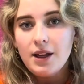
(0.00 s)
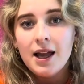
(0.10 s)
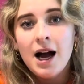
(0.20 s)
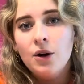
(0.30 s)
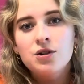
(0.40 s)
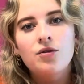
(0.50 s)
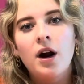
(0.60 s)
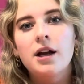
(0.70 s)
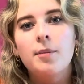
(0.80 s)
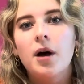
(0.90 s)
how to
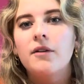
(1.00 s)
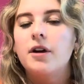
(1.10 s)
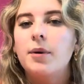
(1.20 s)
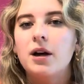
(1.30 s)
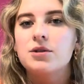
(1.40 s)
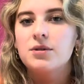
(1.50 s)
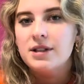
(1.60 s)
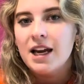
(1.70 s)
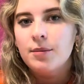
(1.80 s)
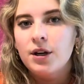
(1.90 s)
write a perfect personal
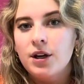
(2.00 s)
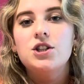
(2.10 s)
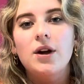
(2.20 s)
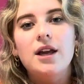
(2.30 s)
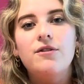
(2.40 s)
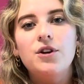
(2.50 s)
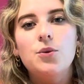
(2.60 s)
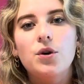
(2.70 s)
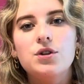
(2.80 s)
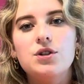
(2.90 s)
statement. So if you
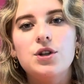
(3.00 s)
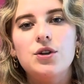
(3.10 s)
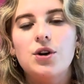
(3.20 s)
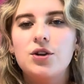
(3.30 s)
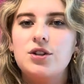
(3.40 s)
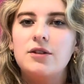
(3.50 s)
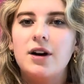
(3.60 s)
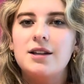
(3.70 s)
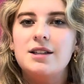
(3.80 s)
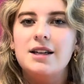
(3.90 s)
want to go to
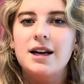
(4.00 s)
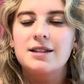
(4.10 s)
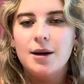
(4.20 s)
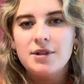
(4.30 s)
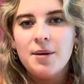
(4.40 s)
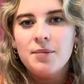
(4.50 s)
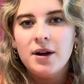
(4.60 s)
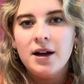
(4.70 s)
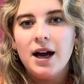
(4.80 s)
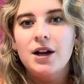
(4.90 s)
university next September
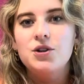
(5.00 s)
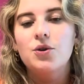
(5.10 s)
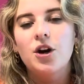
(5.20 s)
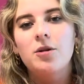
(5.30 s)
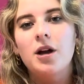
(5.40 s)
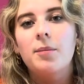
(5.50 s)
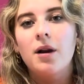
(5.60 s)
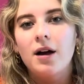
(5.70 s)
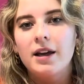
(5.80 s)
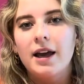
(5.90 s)
and you're going to be
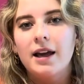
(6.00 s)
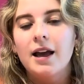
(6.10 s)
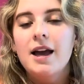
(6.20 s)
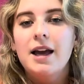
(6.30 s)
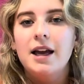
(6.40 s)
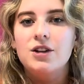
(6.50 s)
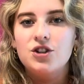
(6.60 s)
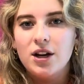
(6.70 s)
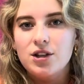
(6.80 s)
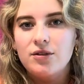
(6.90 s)
applying in
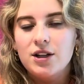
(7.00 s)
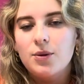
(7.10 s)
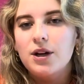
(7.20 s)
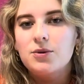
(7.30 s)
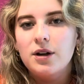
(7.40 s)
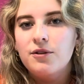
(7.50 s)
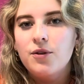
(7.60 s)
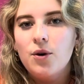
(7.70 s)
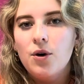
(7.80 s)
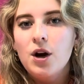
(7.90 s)
January
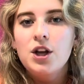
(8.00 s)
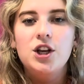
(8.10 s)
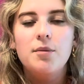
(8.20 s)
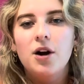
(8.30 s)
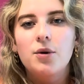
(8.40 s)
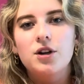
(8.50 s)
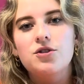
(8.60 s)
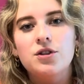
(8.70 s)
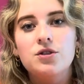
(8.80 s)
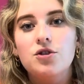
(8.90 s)
2024, you might want to
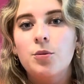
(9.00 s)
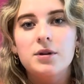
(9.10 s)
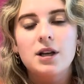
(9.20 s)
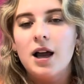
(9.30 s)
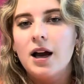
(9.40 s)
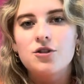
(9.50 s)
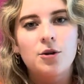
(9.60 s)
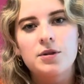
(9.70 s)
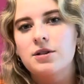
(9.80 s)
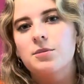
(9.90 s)
just drop us a like, drop
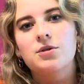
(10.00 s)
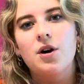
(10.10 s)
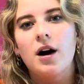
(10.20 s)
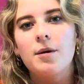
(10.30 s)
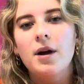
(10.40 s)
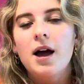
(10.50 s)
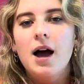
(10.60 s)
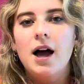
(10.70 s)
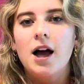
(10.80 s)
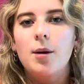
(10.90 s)
us a subscribe
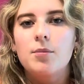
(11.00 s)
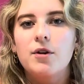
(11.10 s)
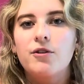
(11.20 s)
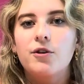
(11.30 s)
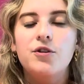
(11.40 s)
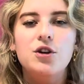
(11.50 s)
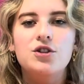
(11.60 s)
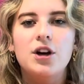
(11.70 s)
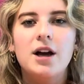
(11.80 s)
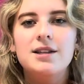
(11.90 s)
for
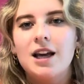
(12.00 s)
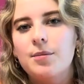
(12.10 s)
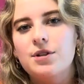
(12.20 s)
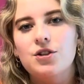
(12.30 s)
future tips and